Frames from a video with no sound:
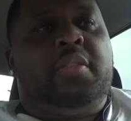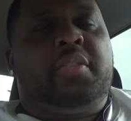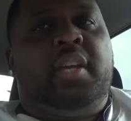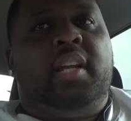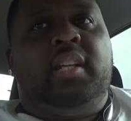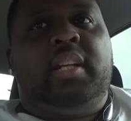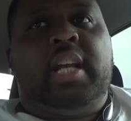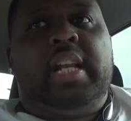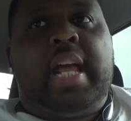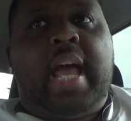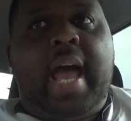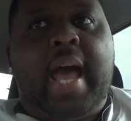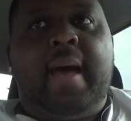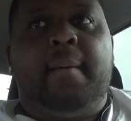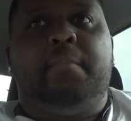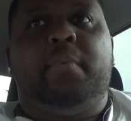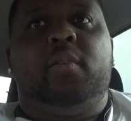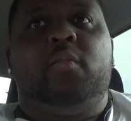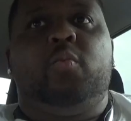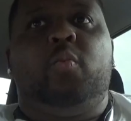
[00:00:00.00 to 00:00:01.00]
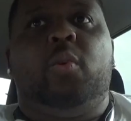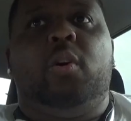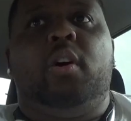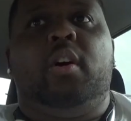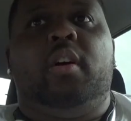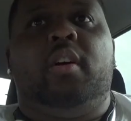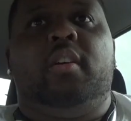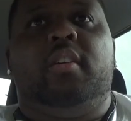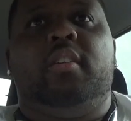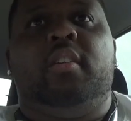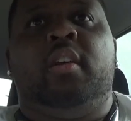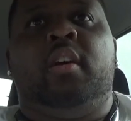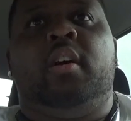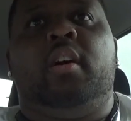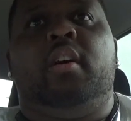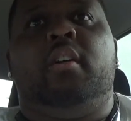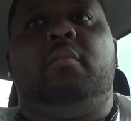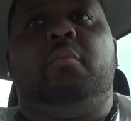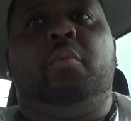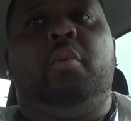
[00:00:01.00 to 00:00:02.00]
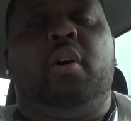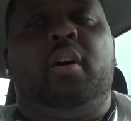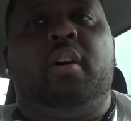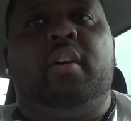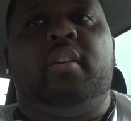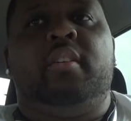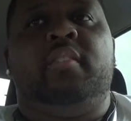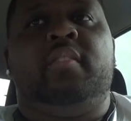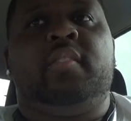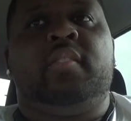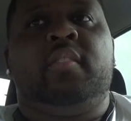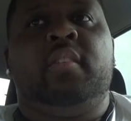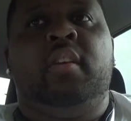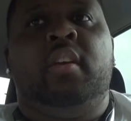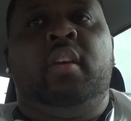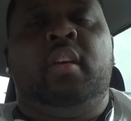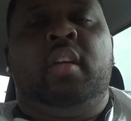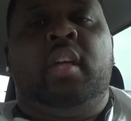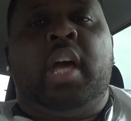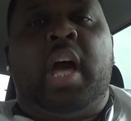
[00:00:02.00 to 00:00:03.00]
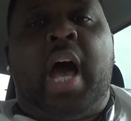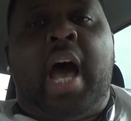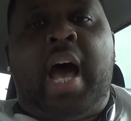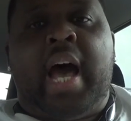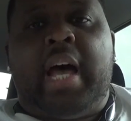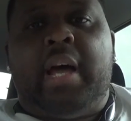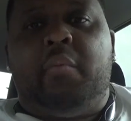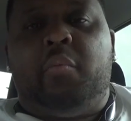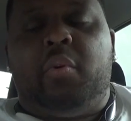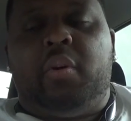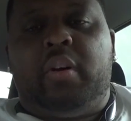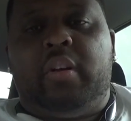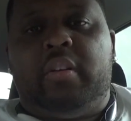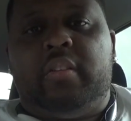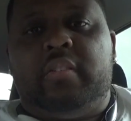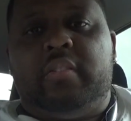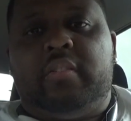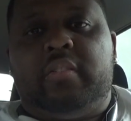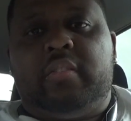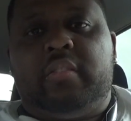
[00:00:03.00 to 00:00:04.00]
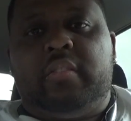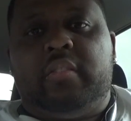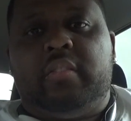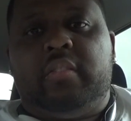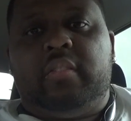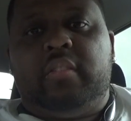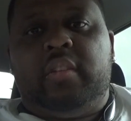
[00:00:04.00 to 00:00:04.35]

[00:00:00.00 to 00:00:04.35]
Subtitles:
thing that happened was I was,